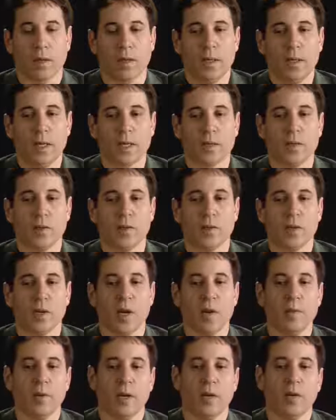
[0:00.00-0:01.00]
Yes, the
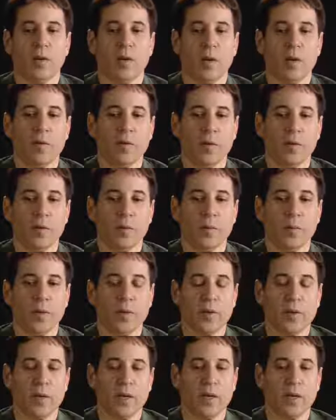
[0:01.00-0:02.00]
Simon and Garfunkel
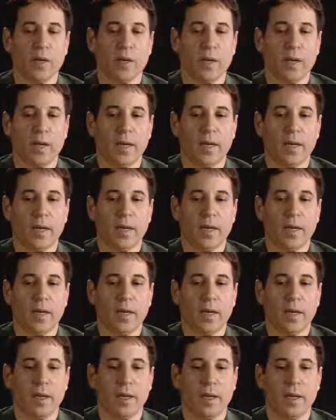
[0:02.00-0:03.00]
period,
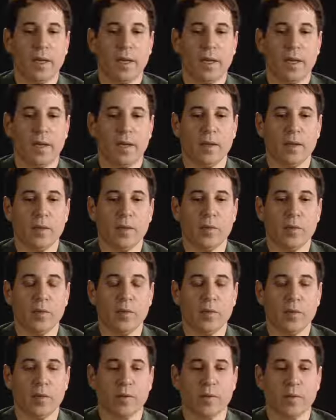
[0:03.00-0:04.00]
the
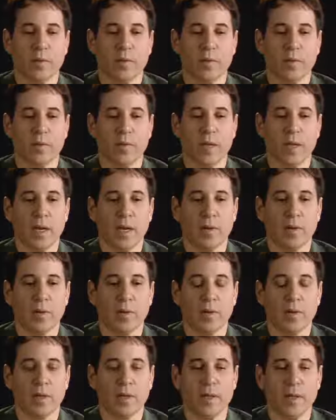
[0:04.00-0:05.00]
music that I
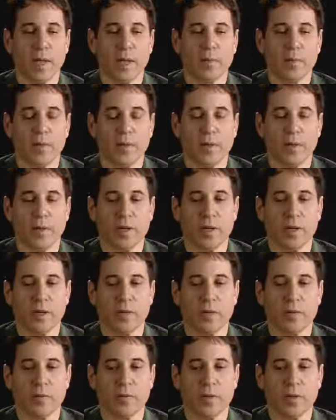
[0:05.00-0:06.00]
wrote in that period
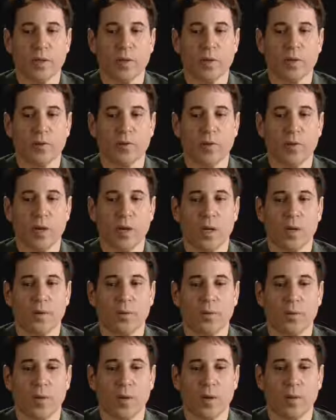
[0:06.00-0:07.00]
is really
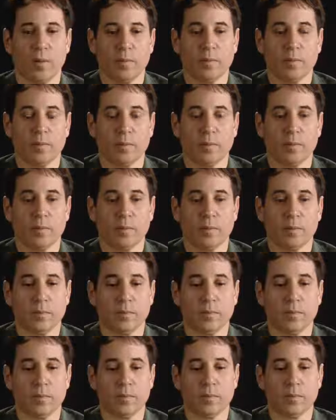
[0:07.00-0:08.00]
drawn from
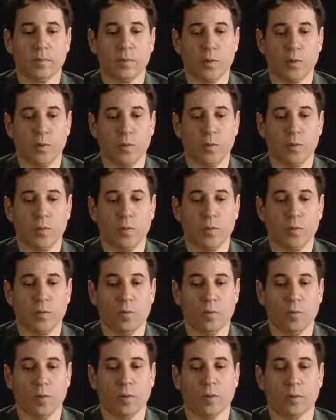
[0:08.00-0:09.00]

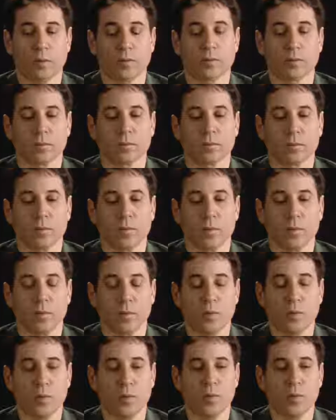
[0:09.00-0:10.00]
two
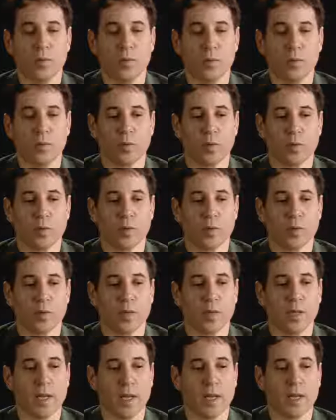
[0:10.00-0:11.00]

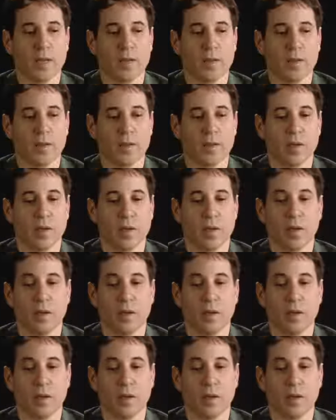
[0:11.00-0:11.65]
sources, and that is